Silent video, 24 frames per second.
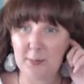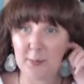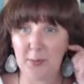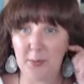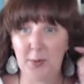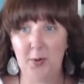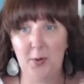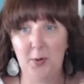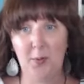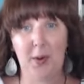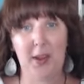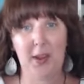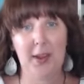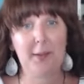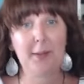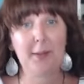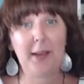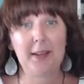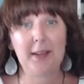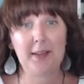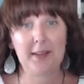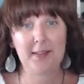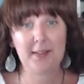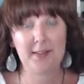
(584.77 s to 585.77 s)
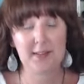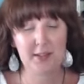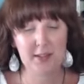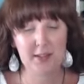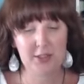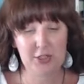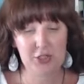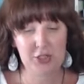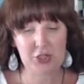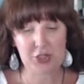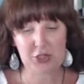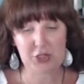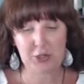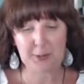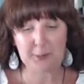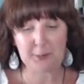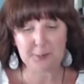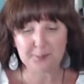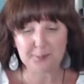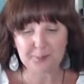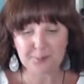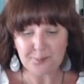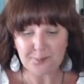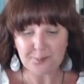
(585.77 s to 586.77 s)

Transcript: blown away by this conditioner.